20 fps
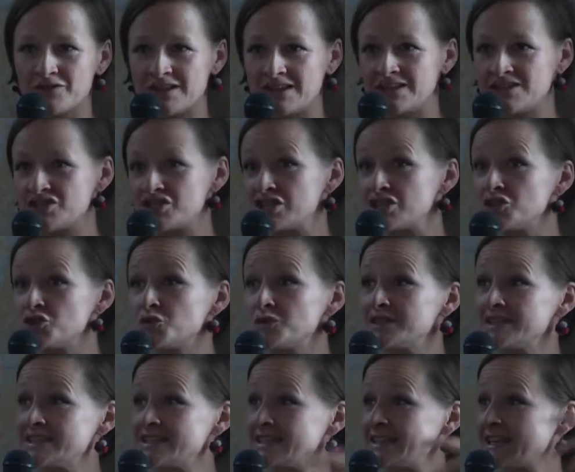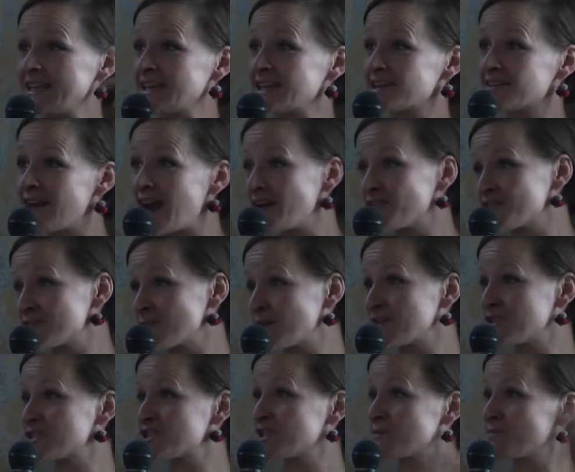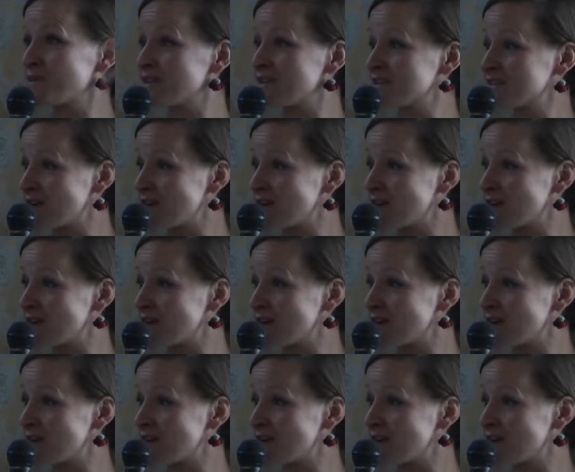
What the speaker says: ingenuity and the craftsmanship and